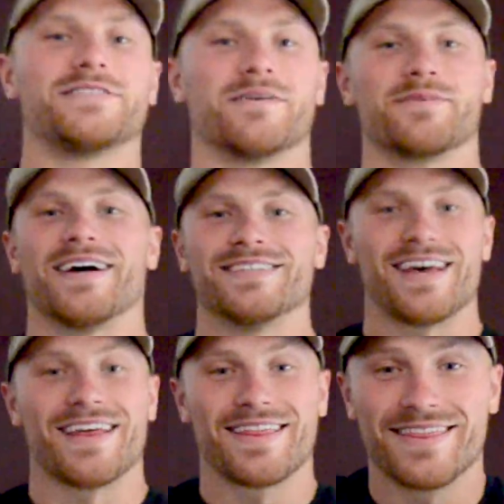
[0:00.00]
What's up, guys?
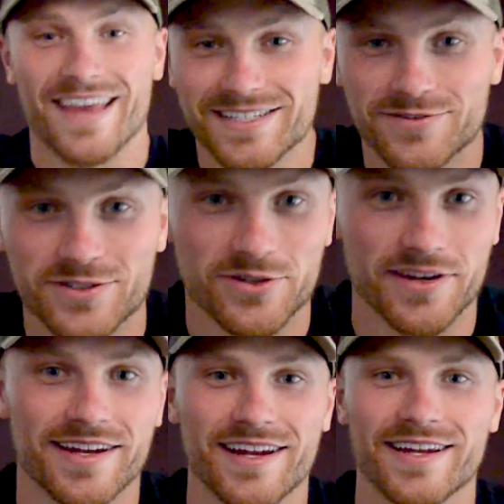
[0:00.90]
Thanks for
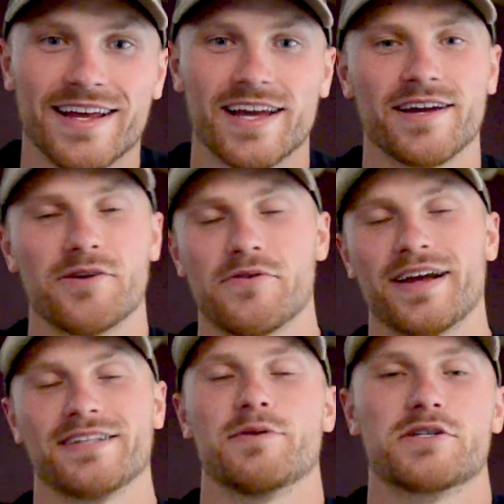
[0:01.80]
joining in today. We
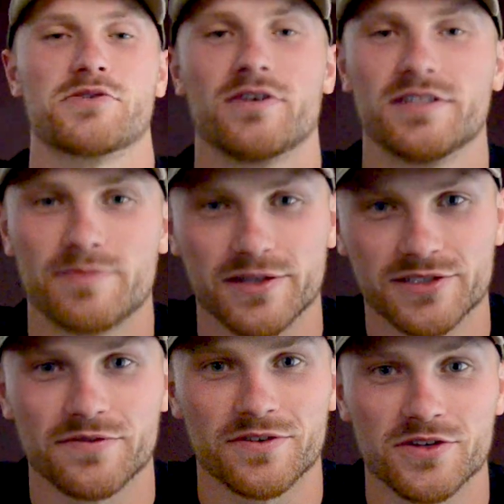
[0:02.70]
got a special one,
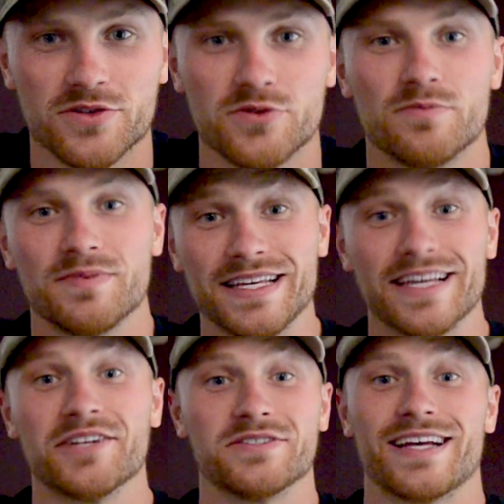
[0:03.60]
especially for you
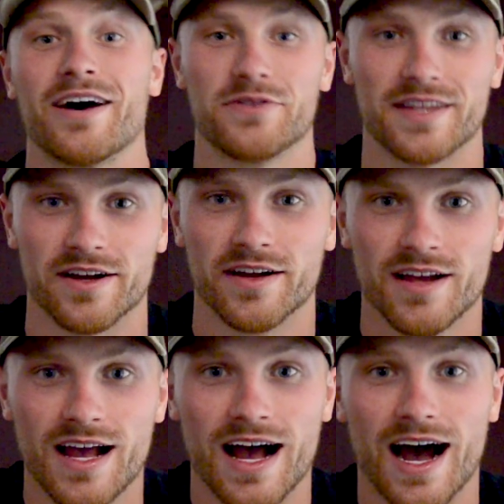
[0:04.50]
beginners out there.
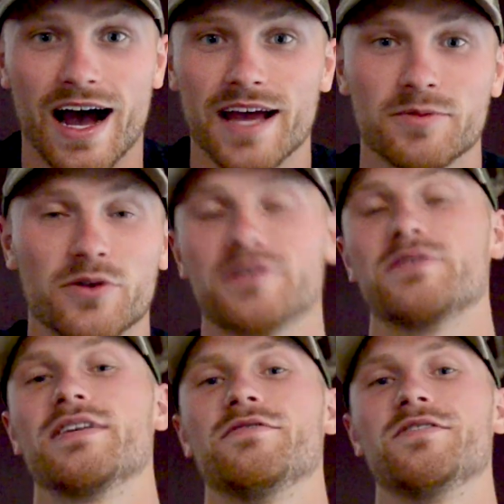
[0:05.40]
I'm going to
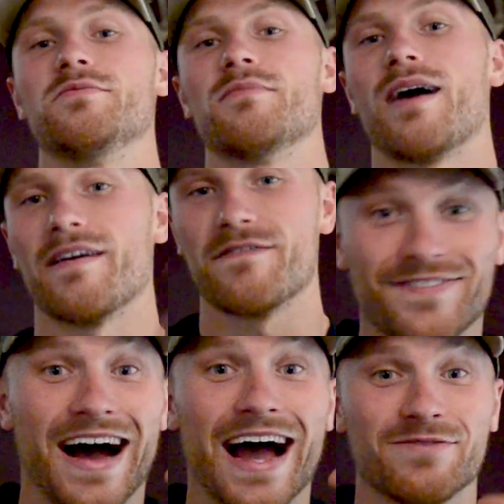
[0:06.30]
give you my
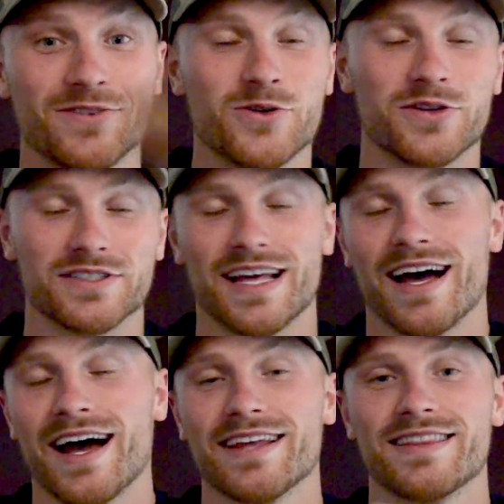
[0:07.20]
5 lures that
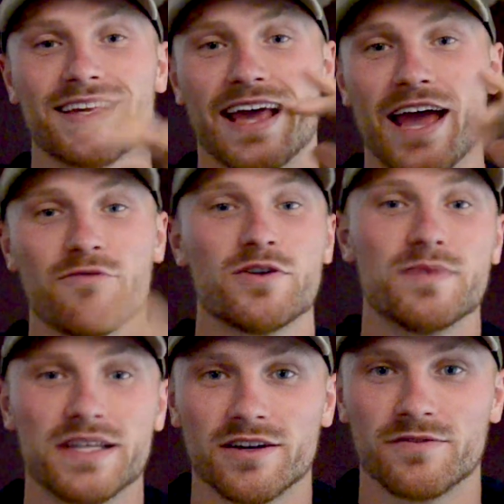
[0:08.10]
I think every
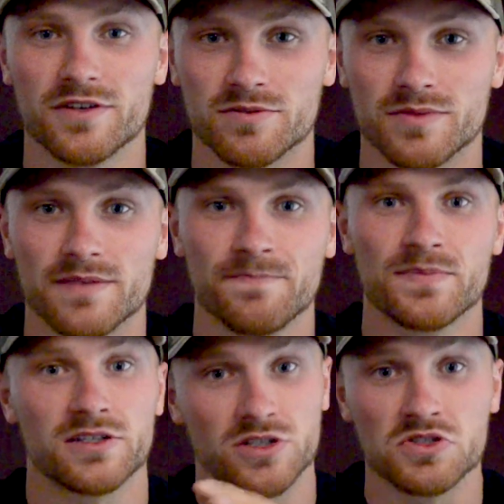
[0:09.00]
beginner fisherman
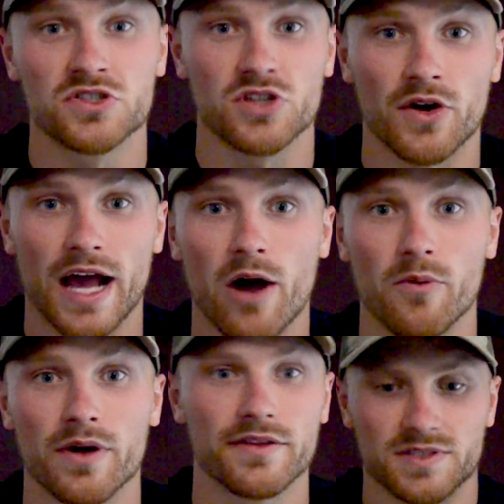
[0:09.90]
should start out
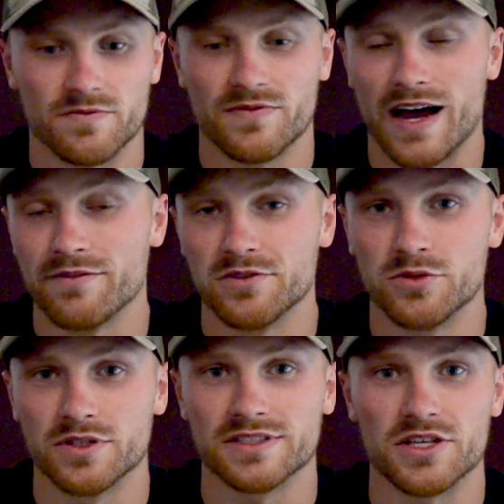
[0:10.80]
with. Some 5
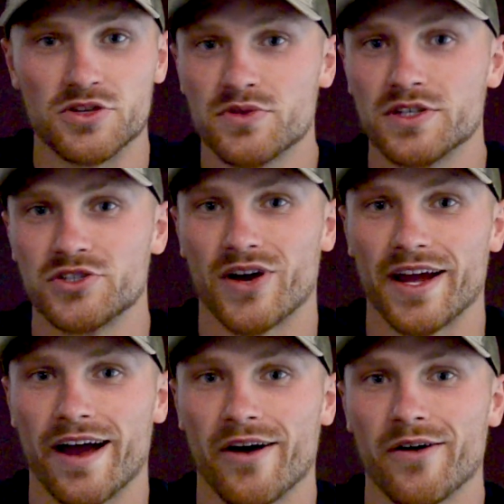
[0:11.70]
lures that you can try
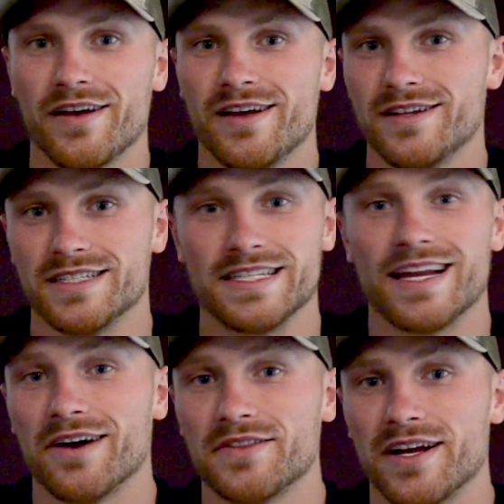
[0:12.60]
out to
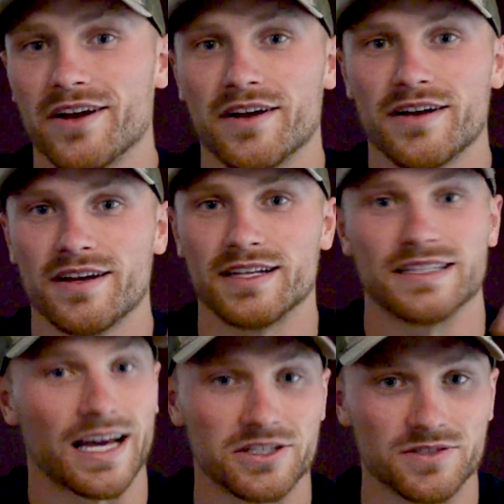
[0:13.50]
get out there and
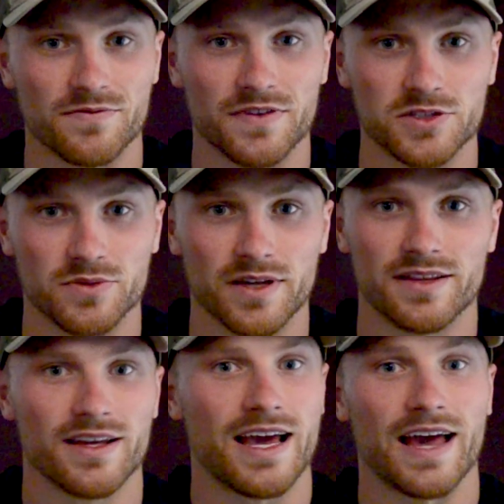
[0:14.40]
catch some fish with,
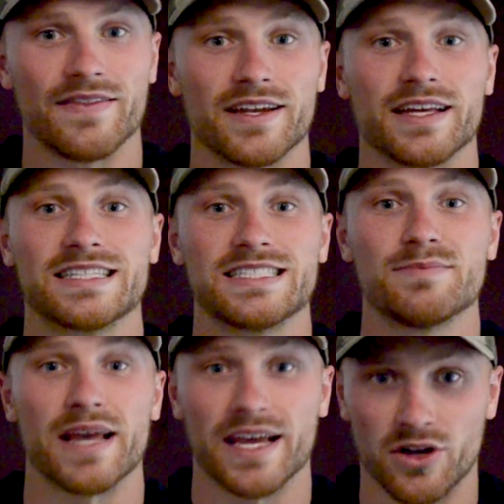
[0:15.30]
and then
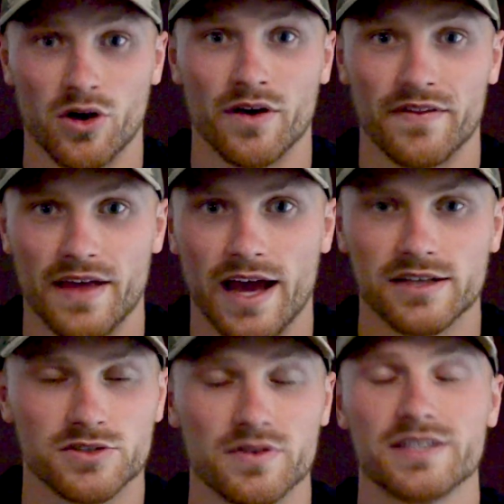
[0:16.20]
expand on
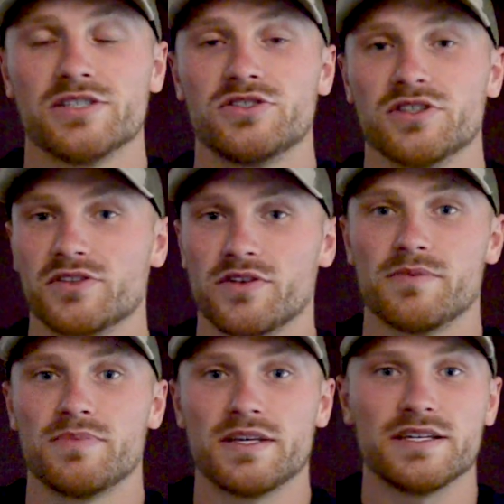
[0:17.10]
that. So this is just going
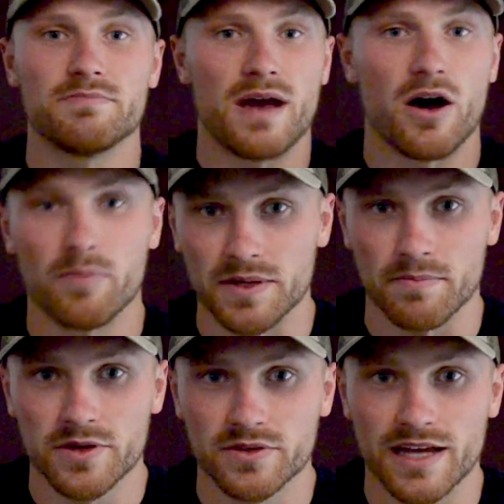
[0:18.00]
to be helping
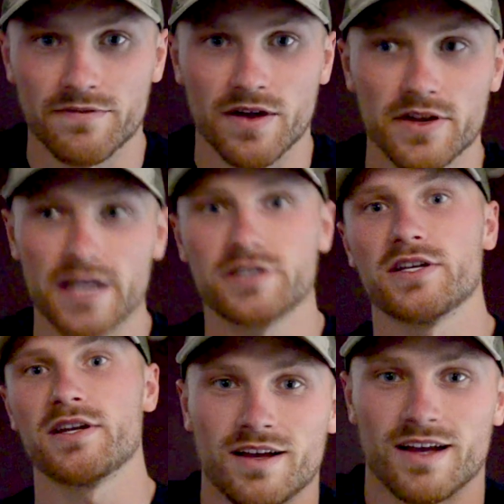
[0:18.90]
build that
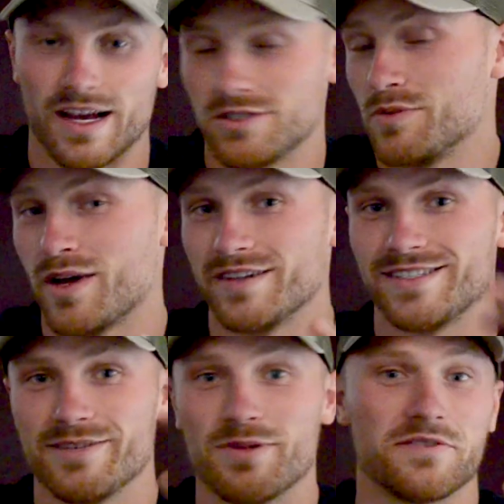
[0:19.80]
foundation. As you can probably
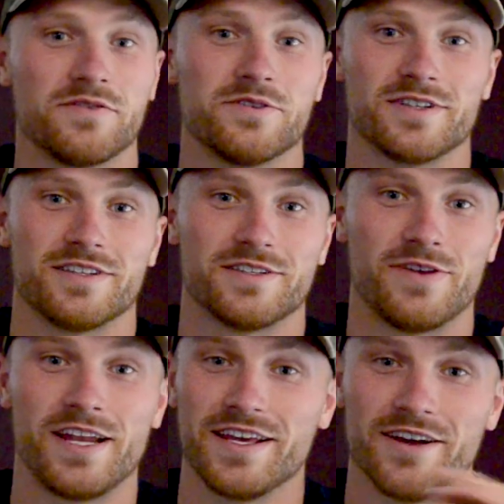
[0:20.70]
see by the views on this
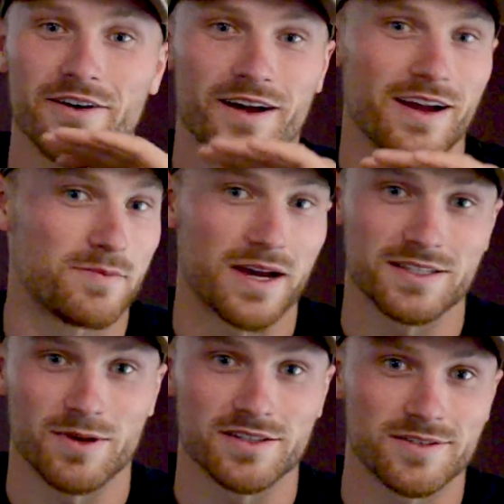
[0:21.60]
video, I'm not
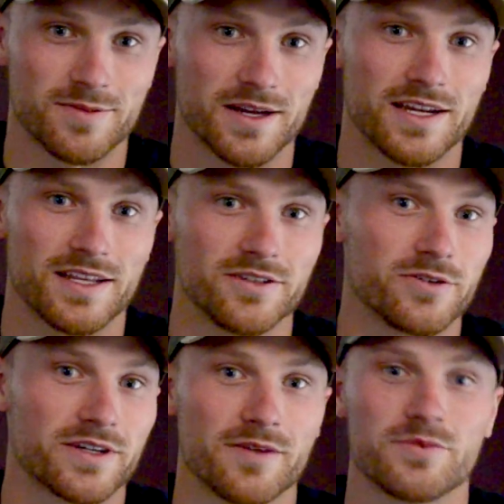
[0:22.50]
sponsored by any
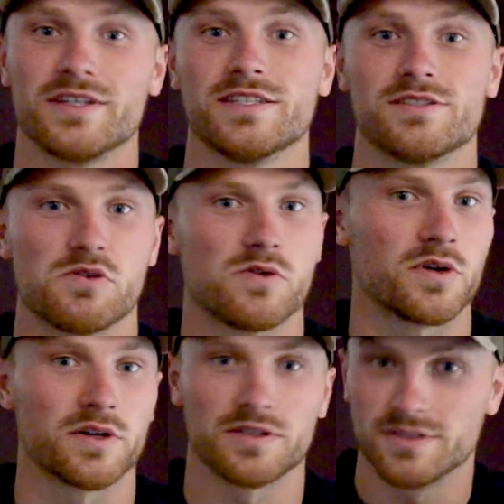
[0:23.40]
lure companies
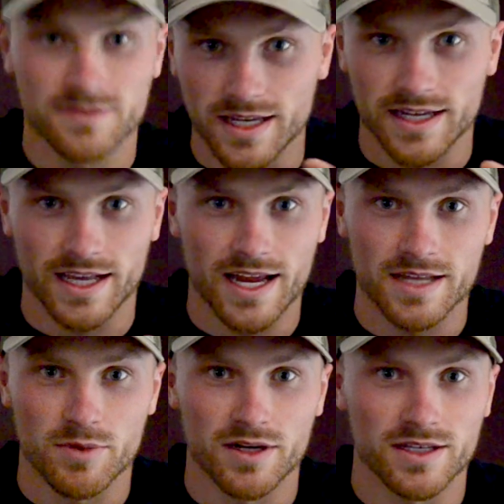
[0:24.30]
or getting
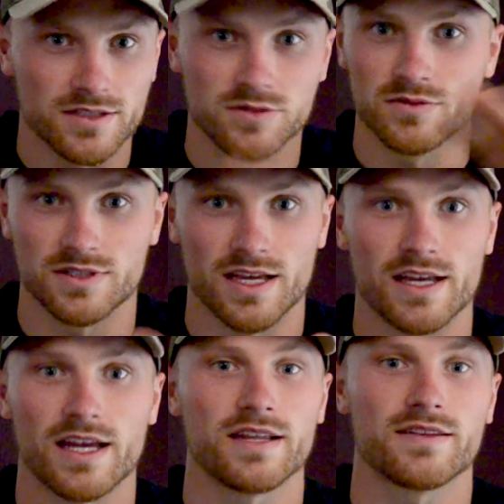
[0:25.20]
any money to
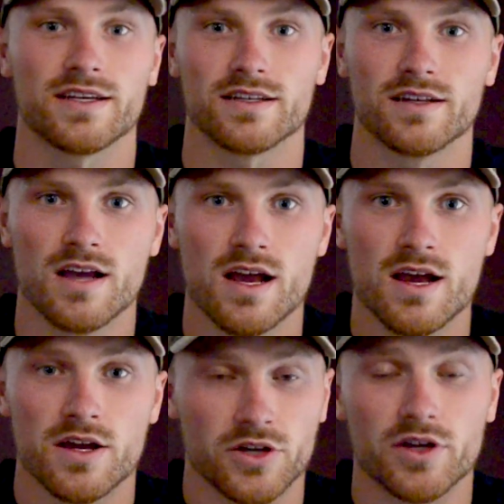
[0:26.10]
say anything
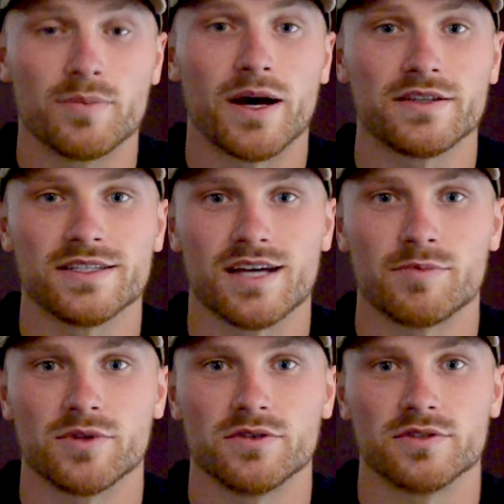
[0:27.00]
good about these
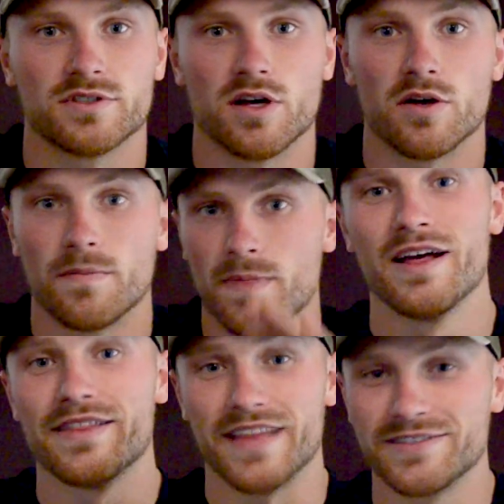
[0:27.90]
type of lures. So
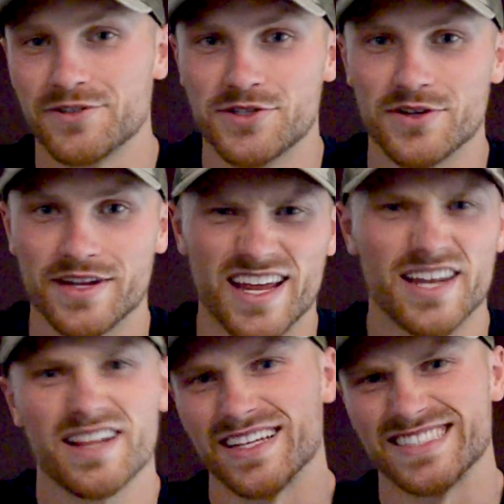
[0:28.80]
thanks for tuning
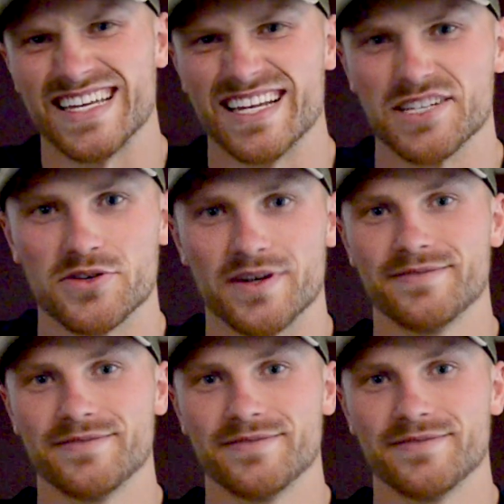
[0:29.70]
in. Let's get into it.